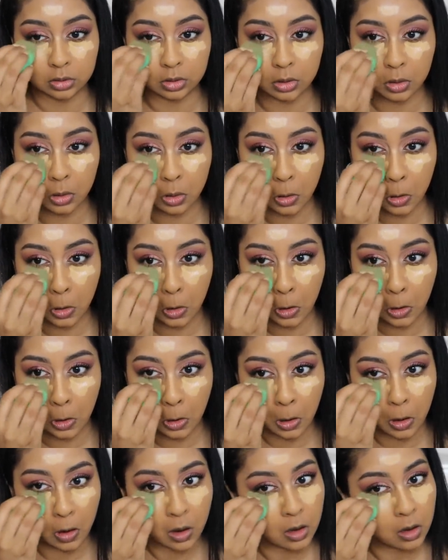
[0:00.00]

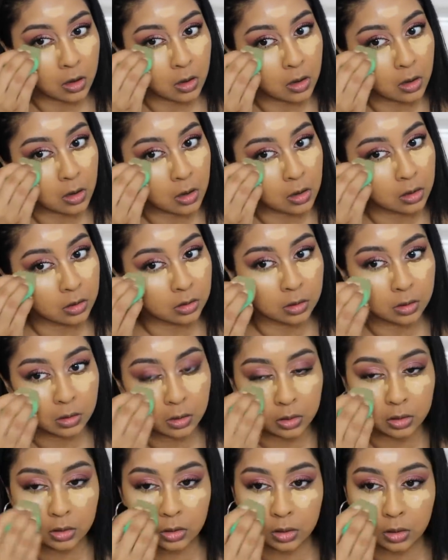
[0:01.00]

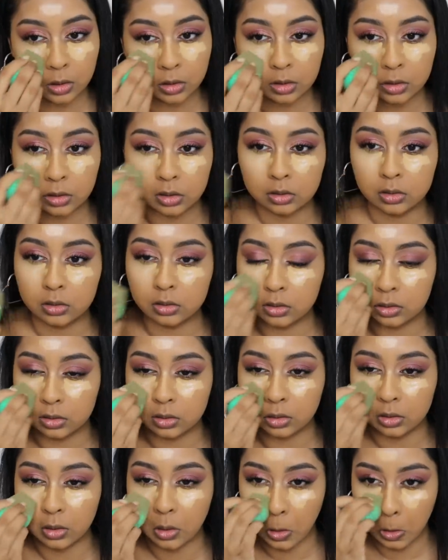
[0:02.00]

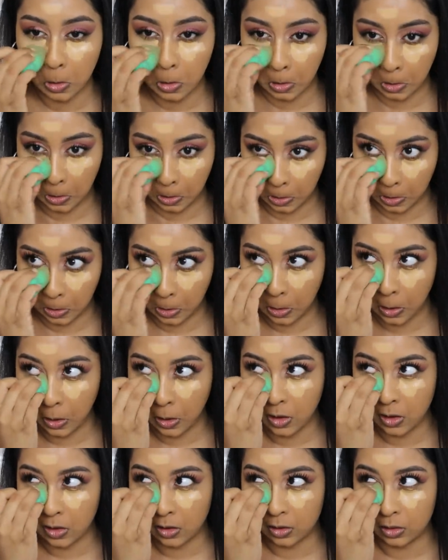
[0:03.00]

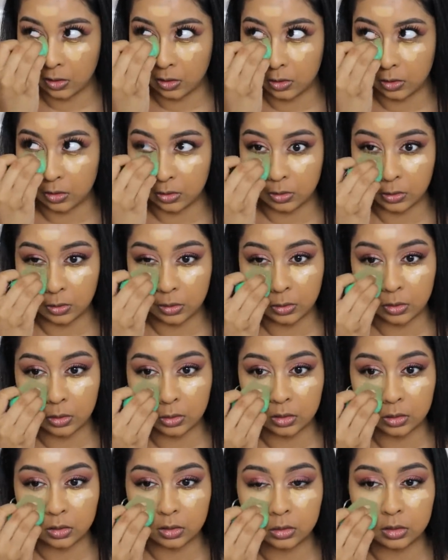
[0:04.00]

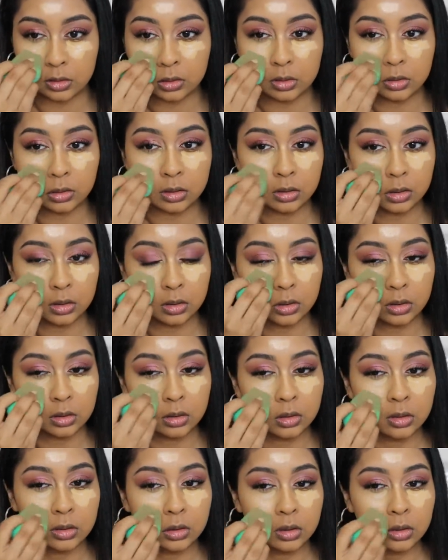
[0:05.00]
(silence)